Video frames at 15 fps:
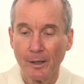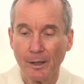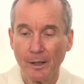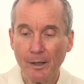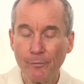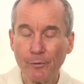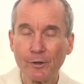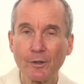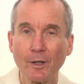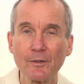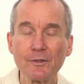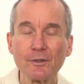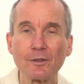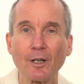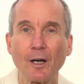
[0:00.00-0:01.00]
If it
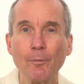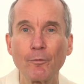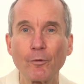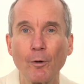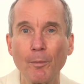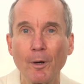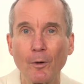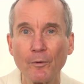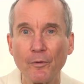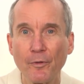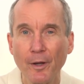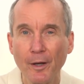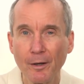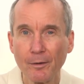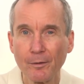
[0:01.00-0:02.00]
doesn't come from out
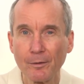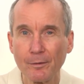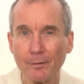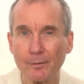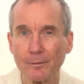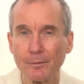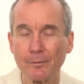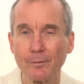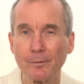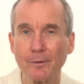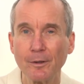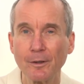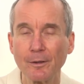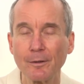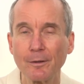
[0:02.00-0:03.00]
there,
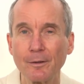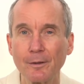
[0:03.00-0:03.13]
yeah,